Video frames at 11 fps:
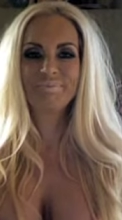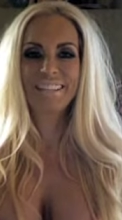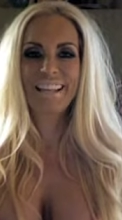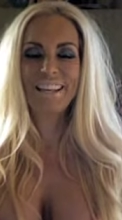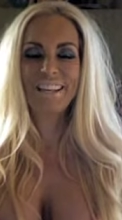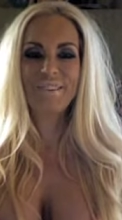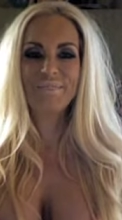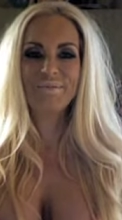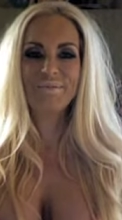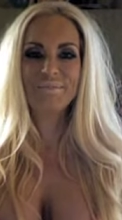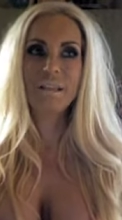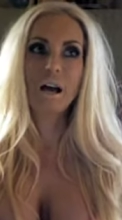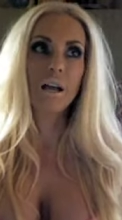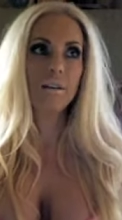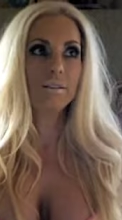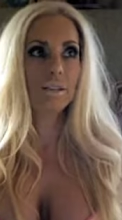Thank you.
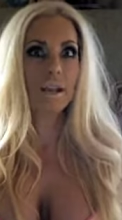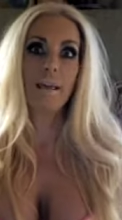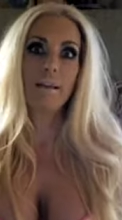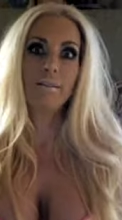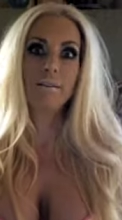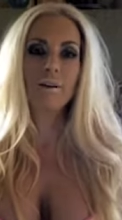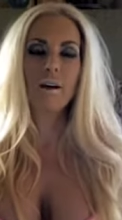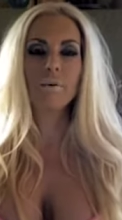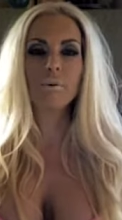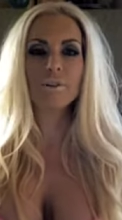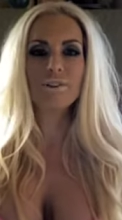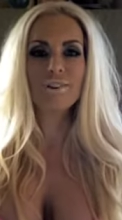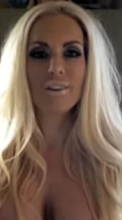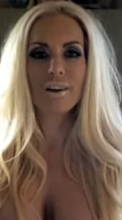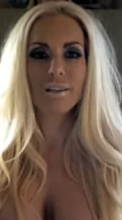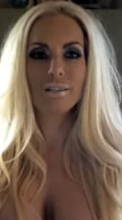Not today for not original
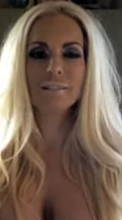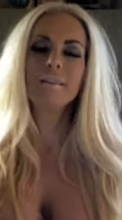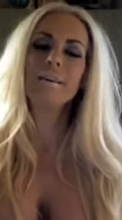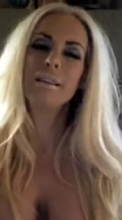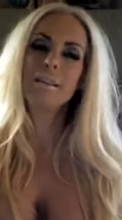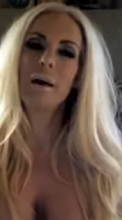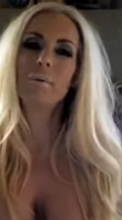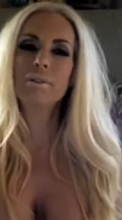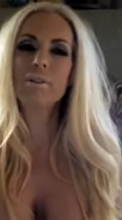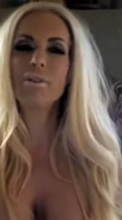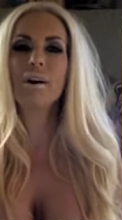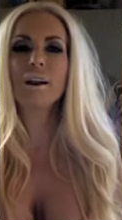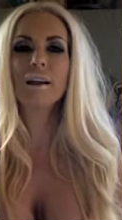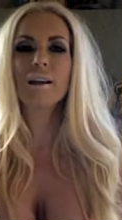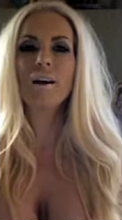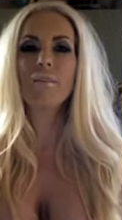thoughts. That was a thought I
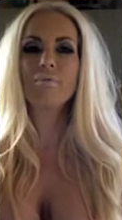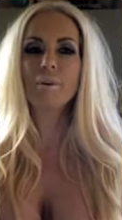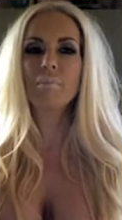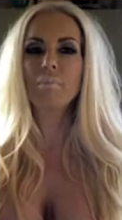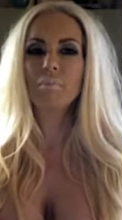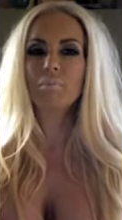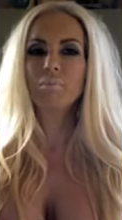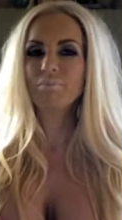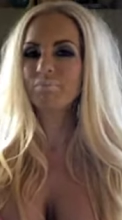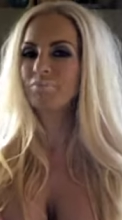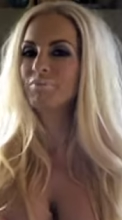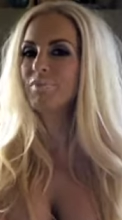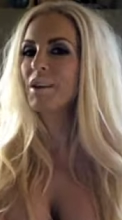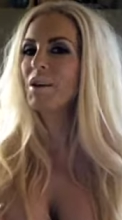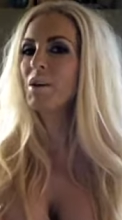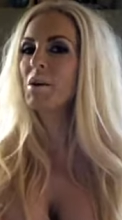got from
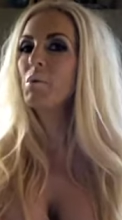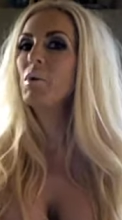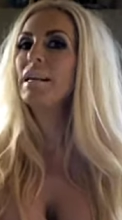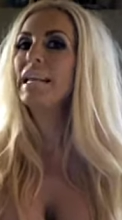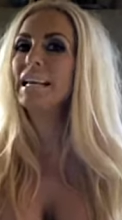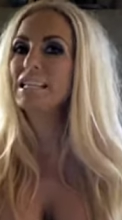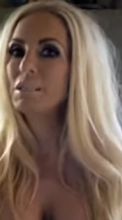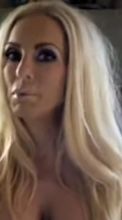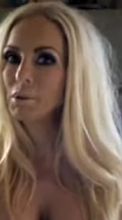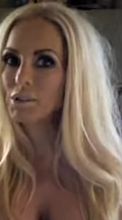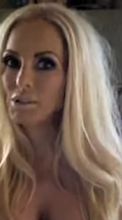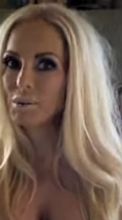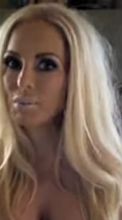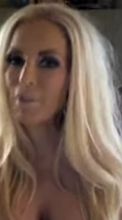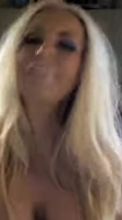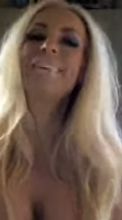reading a spiritual
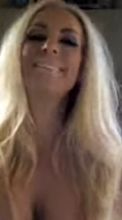book.